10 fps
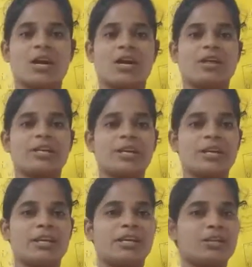
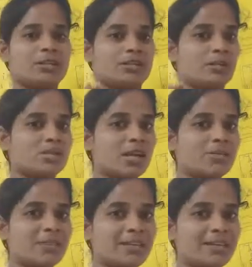Okay, do
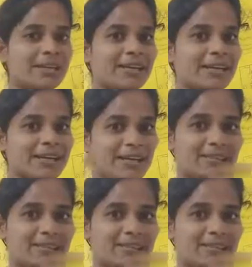not be tired.